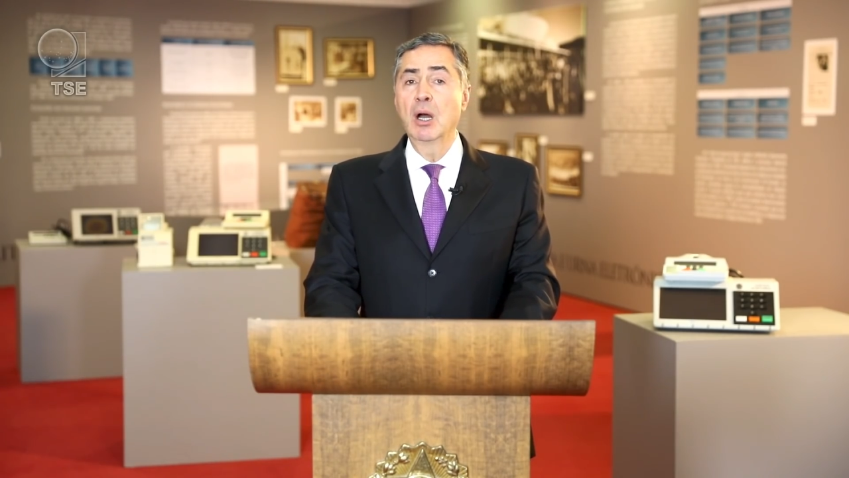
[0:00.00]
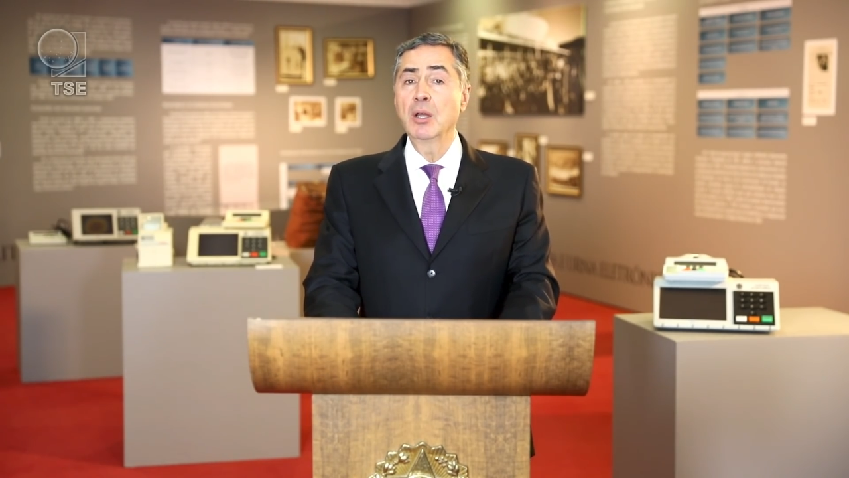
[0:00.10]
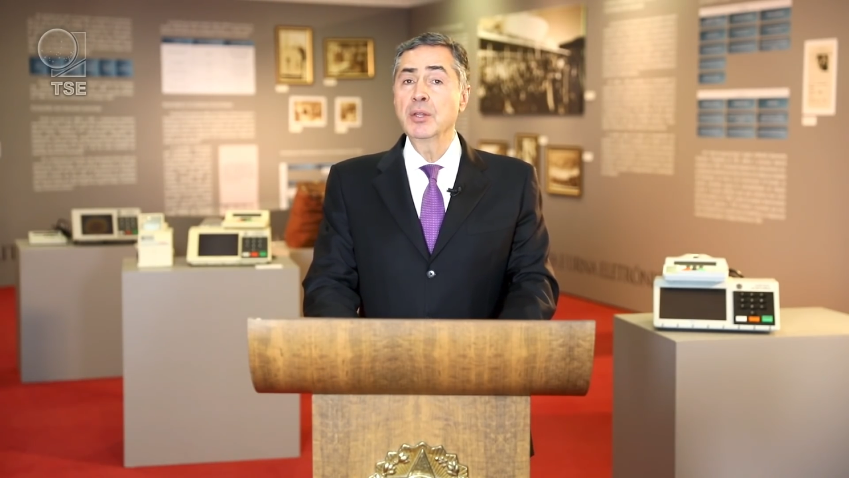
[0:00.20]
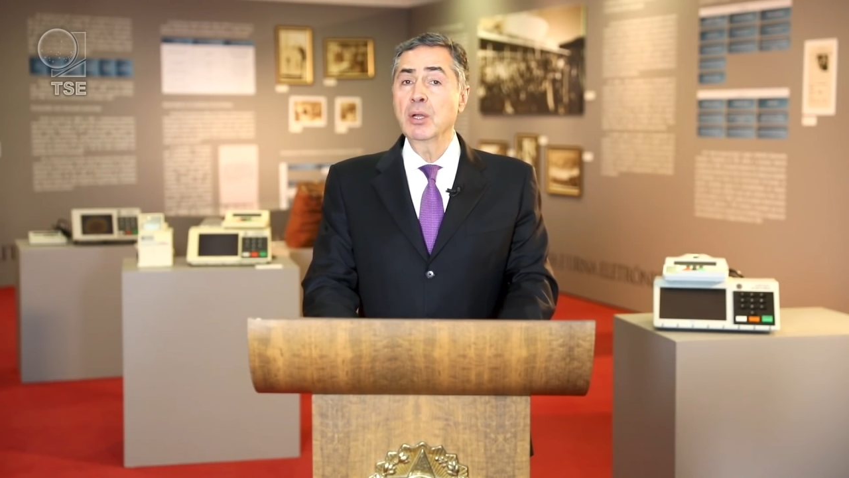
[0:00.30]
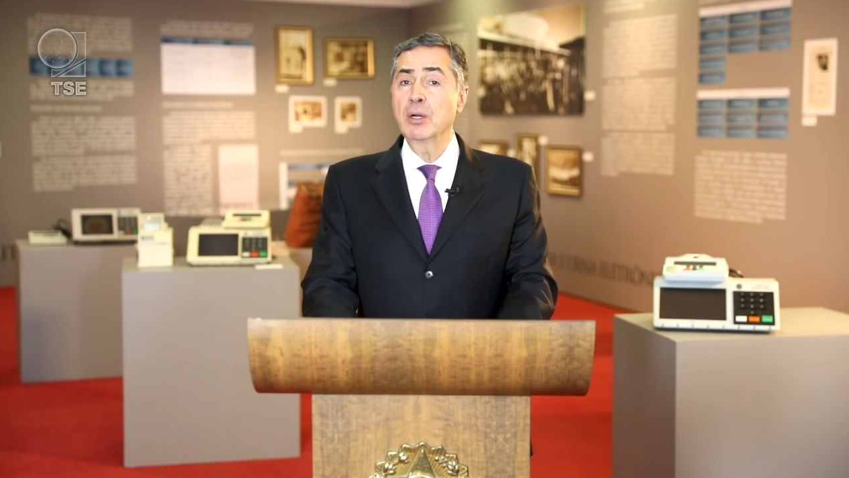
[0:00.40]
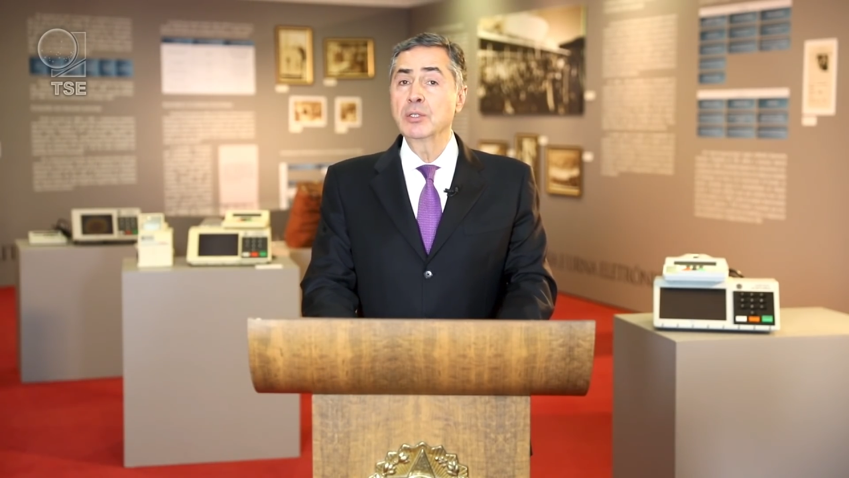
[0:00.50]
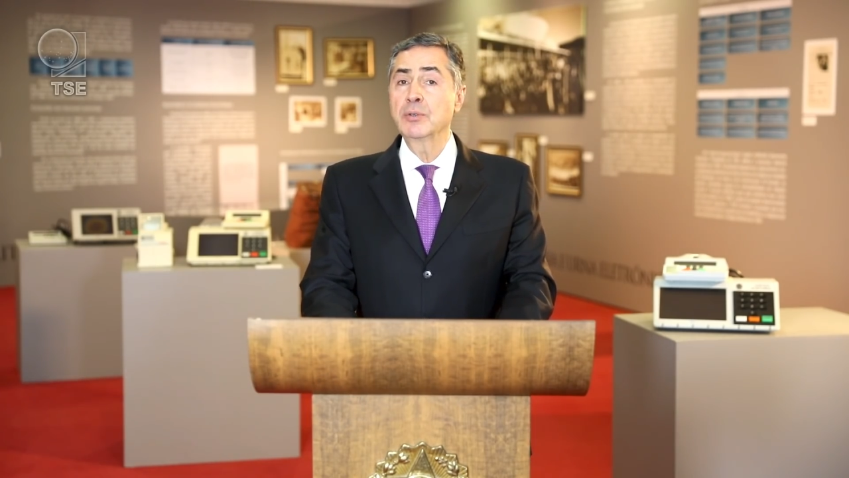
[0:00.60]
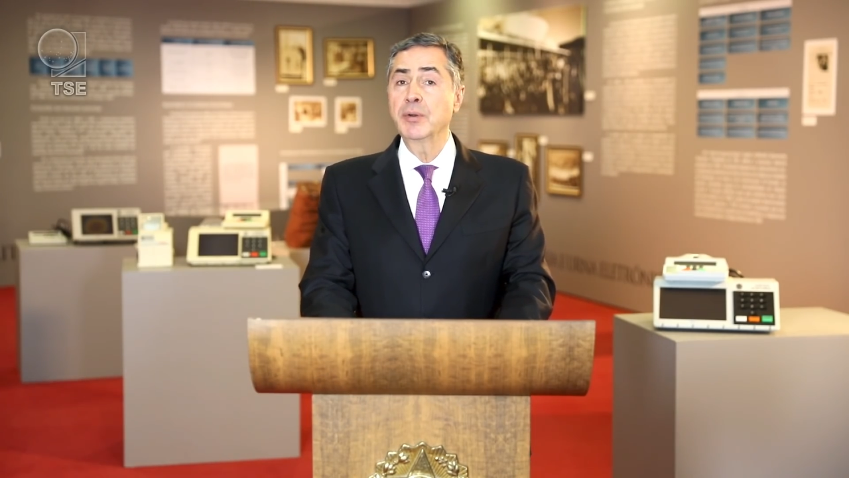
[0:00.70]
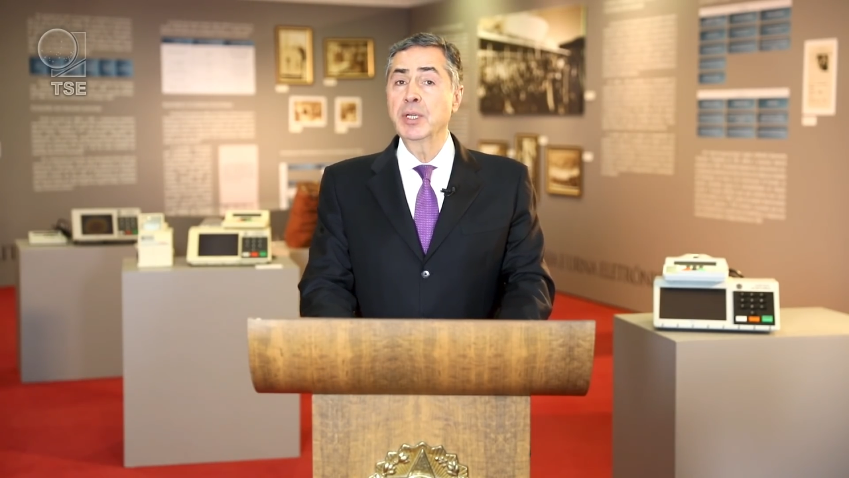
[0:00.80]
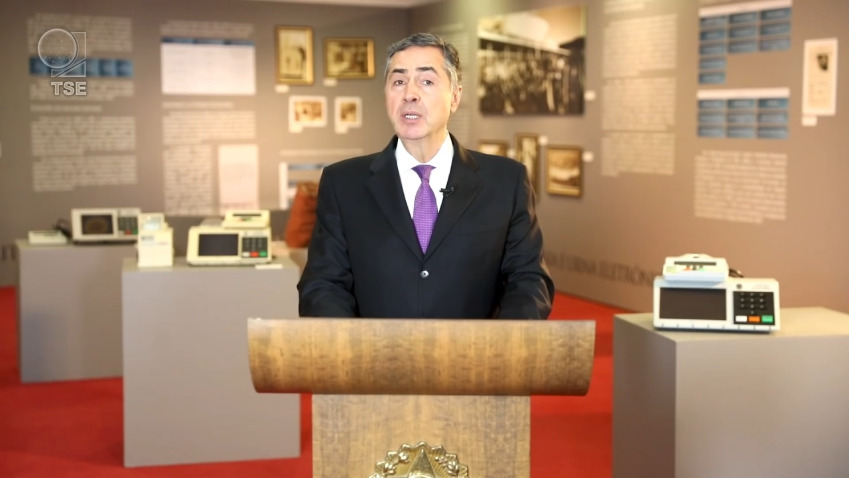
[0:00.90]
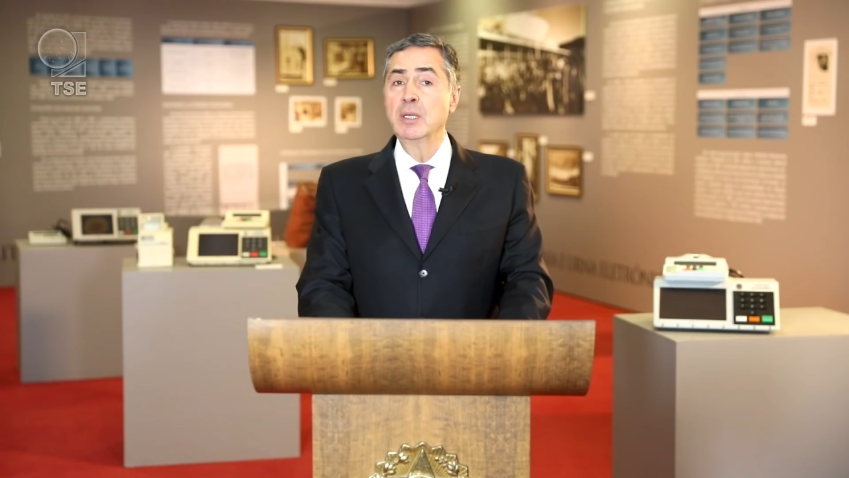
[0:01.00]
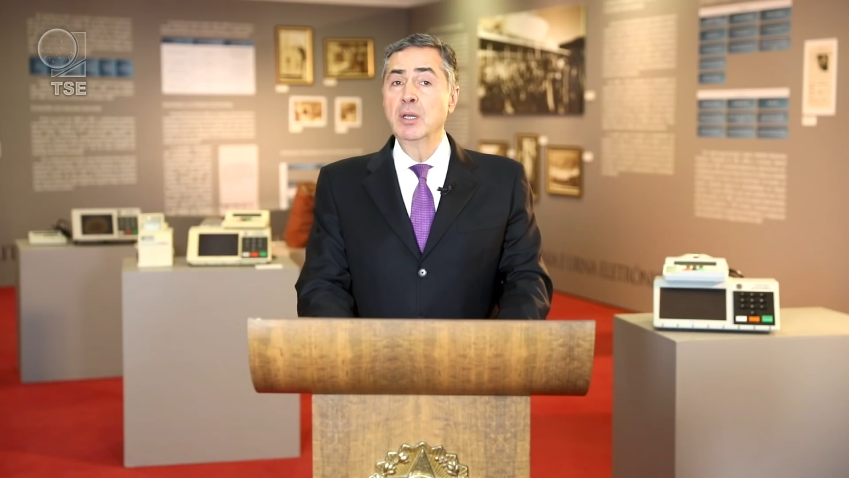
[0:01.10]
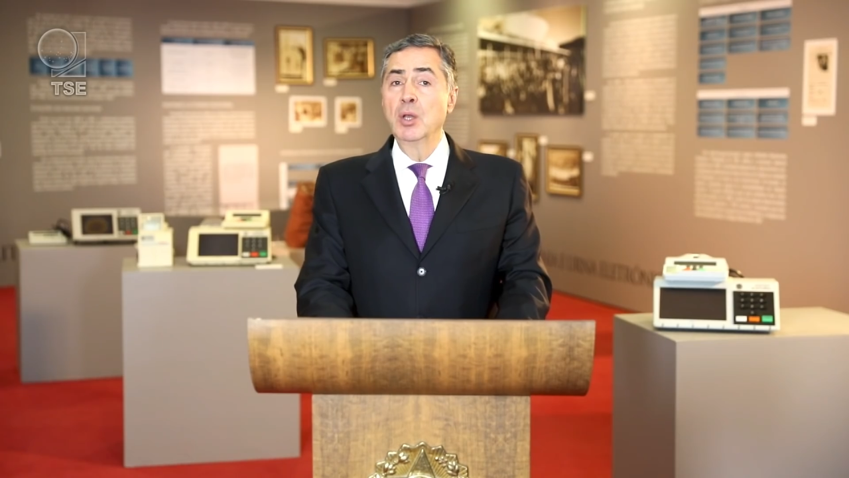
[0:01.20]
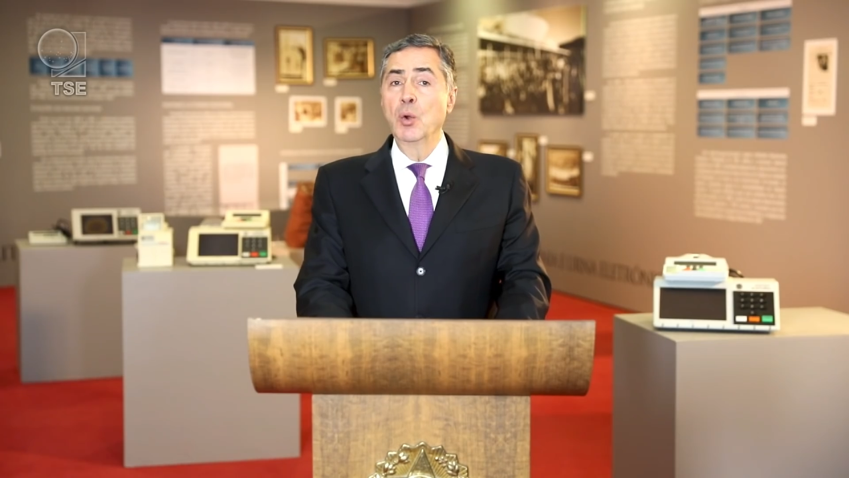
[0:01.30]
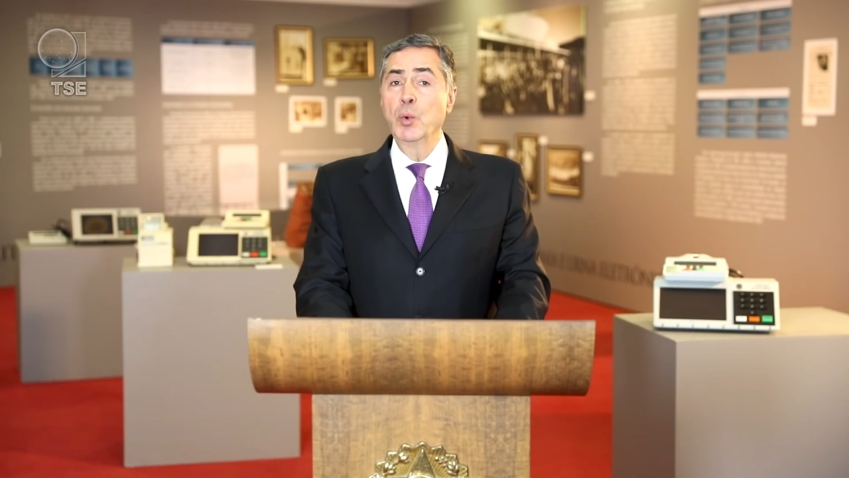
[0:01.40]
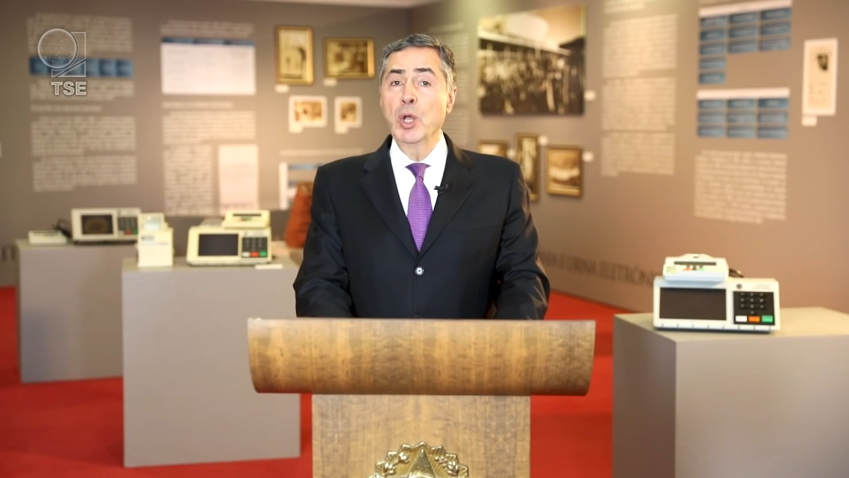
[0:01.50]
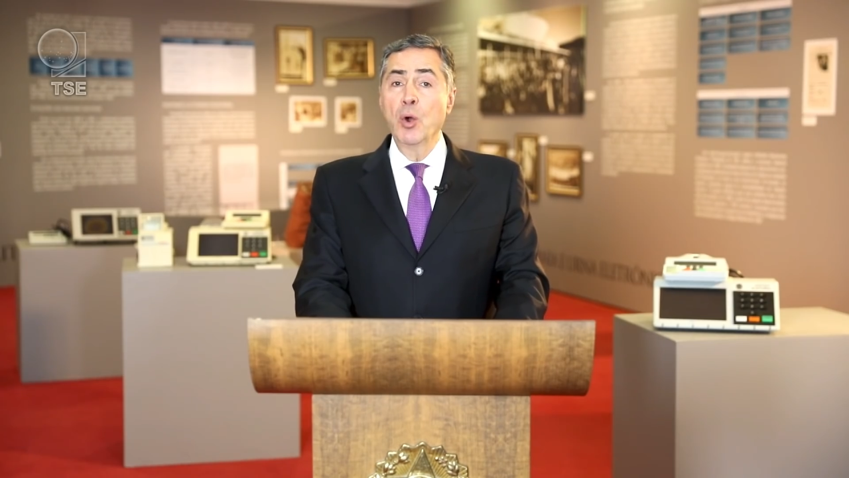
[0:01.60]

On the contrary, we